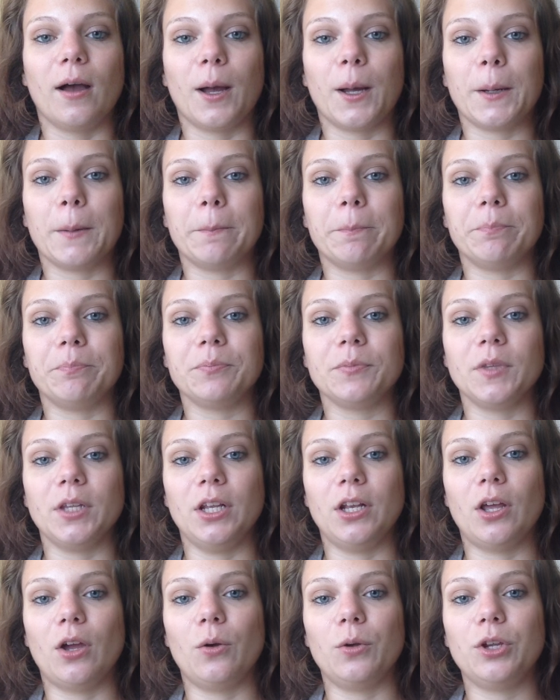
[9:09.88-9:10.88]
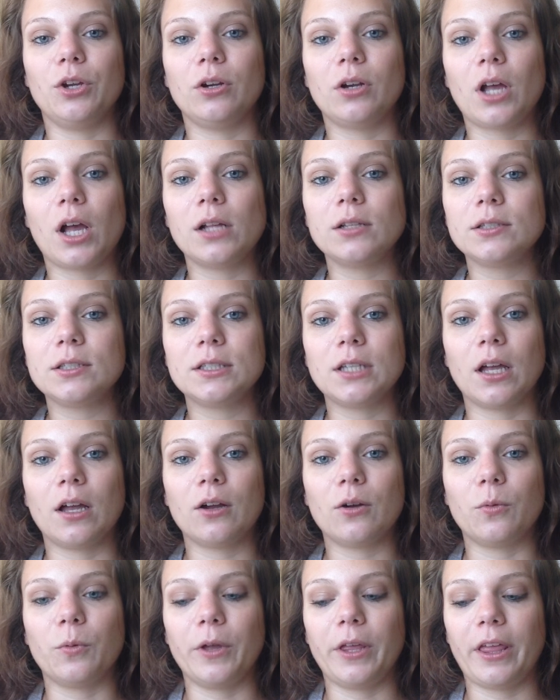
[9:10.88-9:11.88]
You know, you're not
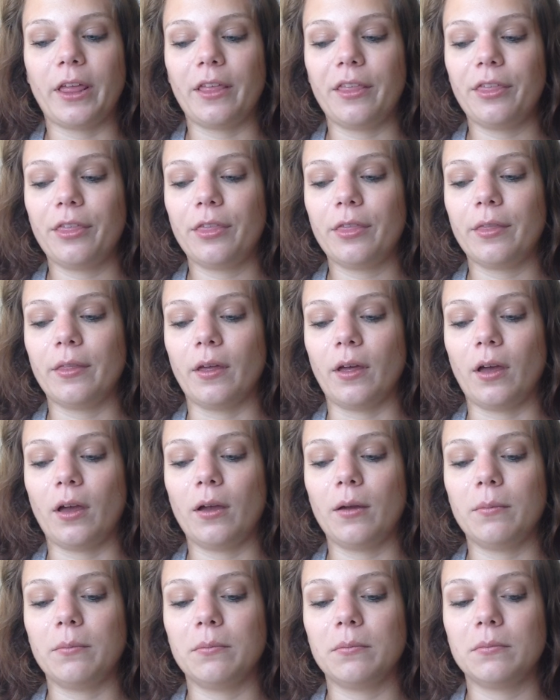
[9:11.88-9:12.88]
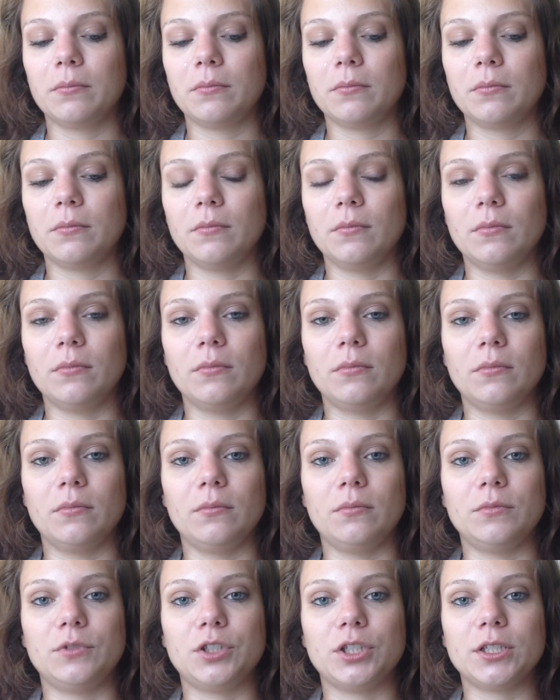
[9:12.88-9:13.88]
stuck with
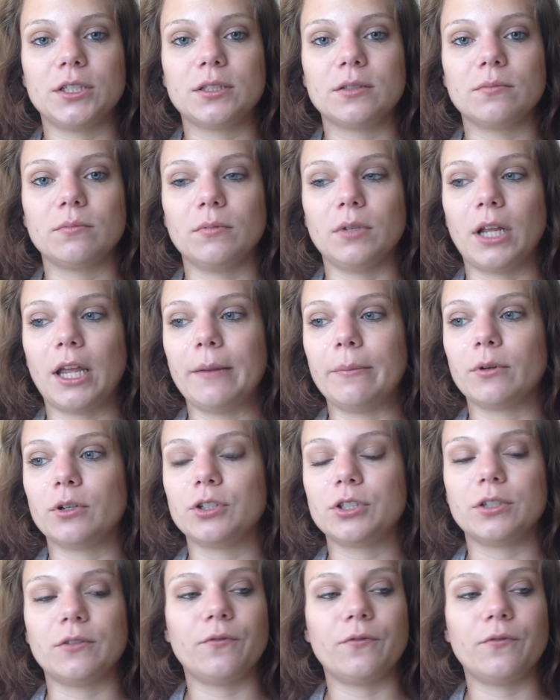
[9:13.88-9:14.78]
just neighbors